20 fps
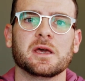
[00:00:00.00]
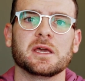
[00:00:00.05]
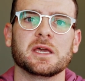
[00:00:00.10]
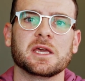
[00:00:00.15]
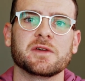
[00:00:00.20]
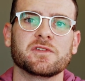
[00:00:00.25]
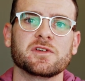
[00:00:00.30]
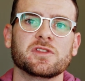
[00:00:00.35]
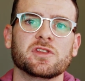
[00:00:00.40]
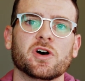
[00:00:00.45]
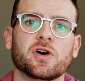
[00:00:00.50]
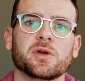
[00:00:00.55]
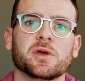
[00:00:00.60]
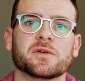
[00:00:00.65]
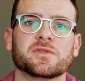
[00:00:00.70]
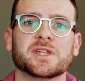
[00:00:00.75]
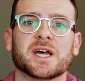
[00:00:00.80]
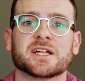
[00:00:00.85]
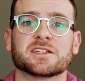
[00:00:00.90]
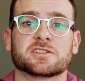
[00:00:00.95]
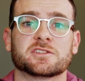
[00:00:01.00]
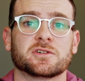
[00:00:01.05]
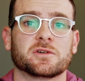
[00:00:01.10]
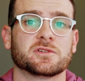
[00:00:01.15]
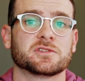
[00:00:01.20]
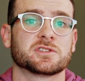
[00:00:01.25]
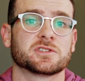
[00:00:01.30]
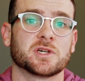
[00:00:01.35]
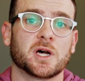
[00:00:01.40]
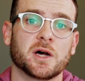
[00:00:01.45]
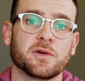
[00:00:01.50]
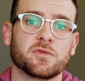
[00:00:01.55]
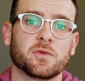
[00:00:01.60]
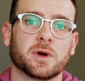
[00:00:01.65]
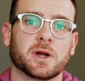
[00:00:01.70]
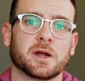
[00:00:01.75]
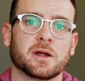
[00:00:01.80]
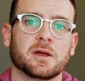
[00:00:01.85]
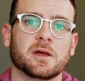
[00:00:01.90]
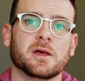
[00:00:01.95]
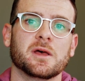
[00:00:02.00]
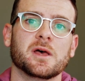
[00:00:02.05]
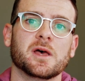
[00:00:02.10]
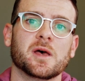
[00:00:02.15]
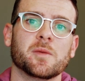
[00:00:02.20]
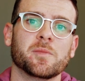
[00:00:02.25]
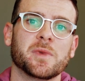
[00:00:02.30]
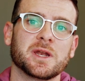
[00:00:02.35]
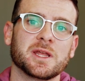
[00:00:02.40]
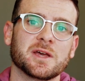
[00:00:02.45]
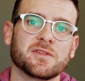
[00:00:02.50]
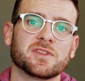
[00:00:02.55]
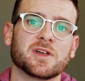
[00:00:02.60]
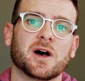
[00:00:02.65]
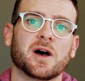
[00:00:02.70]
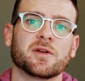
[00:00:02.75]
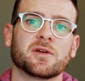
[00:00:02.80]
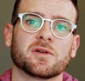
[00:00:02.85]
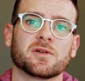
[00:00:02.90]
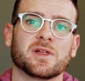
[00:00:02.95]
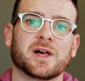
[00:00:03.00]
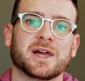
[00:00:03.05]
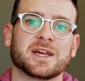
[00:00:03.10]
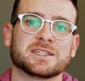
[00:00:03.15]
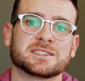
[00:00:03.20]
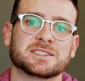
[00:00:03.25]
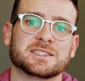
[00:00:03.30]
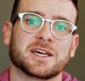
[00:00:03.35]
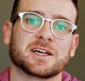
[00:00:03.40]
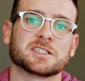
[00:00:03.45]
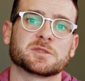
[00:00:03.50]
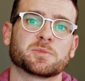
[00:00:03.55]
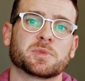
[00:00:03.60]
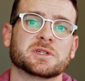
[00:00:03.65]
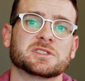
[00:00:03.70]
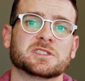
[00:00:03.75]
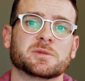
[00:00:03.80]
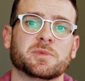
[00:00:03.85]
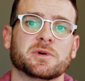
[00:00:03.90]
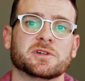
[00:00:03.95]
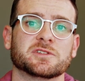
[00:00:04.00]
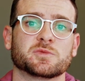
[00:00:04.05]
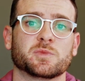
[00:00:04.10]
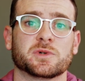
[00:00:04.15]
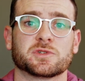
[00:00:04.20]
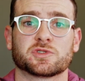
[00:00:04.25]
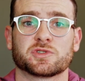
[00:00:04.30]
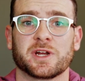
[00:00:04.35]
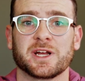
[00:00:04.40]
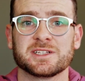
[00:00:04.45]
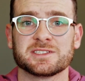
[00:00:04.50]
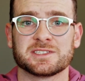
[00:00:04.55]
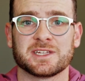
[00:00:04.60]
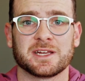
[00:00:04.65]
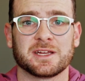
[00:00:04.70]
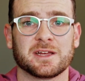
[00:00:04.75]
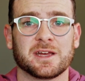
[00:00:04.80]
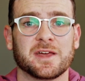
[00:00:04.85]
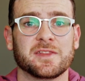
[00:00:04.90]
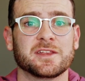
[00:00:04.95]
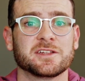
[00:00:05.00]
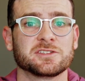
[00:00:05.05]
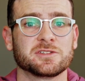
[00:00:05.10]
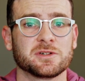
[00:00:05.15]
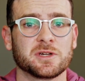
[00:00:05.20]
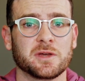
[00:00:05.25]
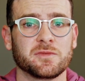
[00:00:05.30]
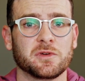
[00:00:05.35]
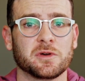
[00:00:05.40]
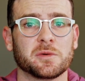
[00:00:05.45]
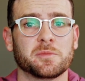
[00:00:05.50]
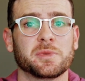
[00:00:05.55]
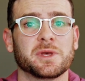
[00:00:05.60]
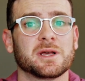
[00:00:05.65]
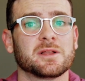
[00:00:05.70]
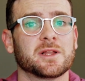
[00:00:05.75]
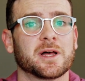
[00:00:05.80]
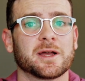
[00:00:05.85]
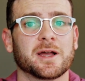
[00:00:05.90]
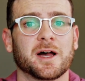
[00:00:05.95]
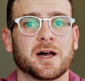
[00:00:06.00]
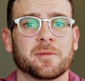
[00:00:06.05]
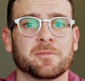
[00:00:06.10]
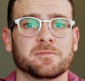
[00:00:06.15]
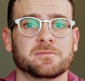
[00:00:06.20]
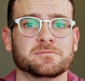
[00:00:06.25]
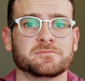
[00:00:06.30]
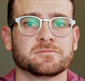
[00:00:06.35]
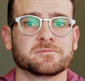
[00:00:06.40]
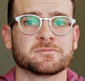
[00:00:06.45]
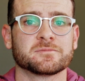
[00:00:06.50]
Even though you have not sold software, many of the underlying sales principles will translate, and this will give you a big leg up.